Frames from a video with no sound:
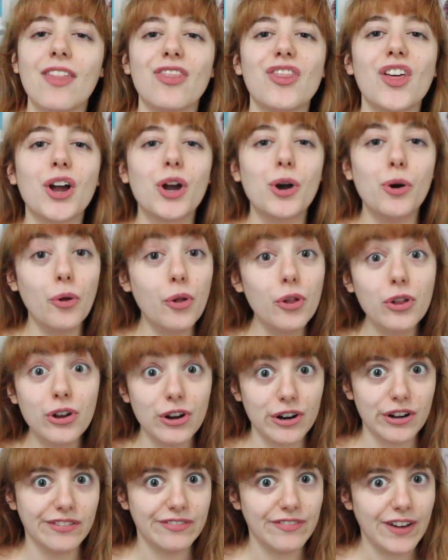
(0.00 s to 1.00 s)
the cool
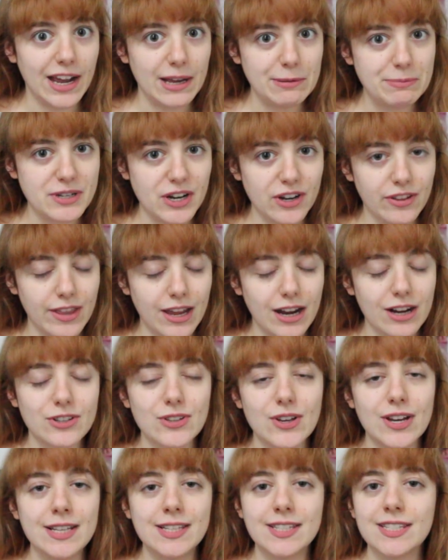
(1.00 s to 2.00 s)
girl vibes are there.
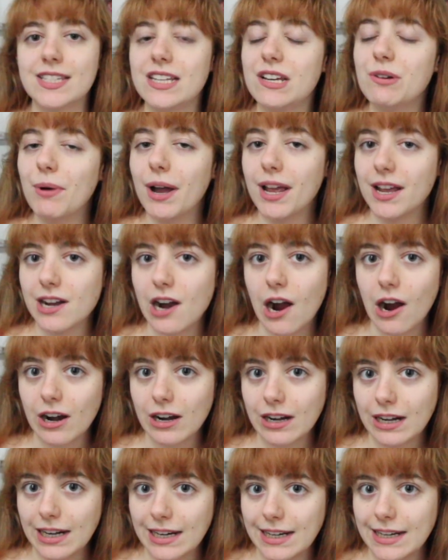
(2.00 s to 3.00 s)
So I see why
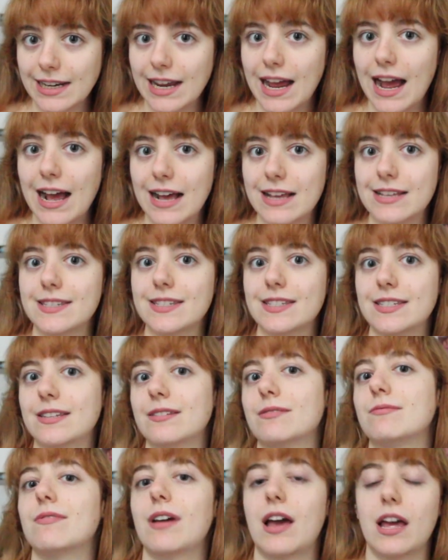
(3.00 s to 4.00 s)
Carly, as
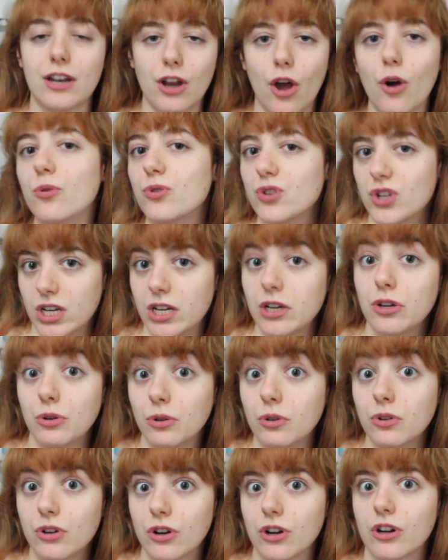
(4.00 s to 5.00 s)
an OG
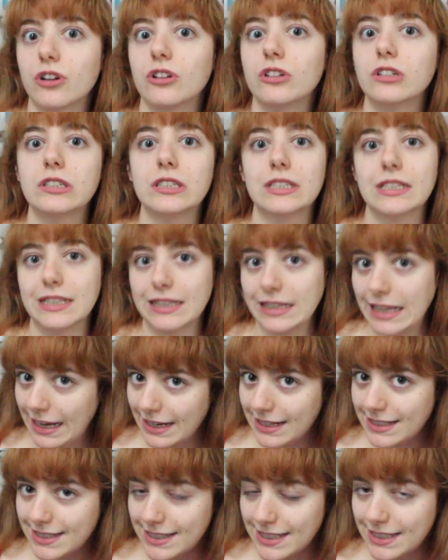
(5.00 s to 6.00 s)
cool girl,
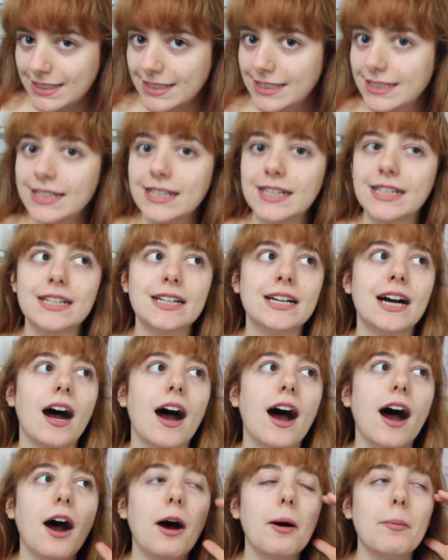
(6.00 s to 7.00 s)
likes it.
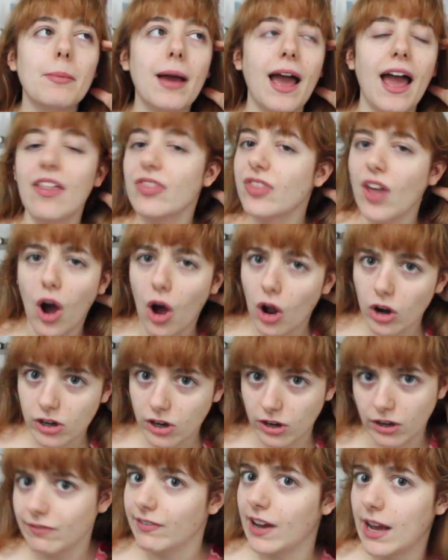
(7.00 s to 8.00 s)
And the hot
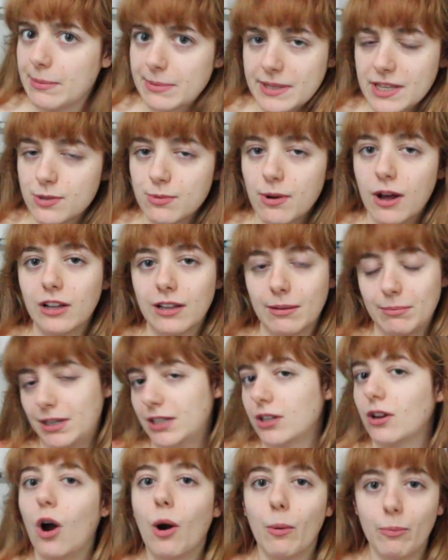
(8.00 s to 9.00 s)
girl vibes as well, I
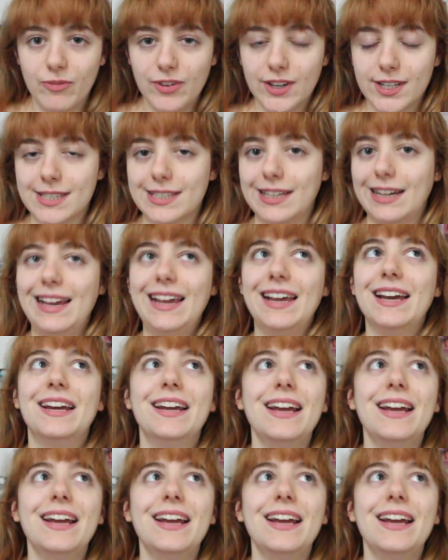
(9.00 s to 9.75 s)
mean, obviously.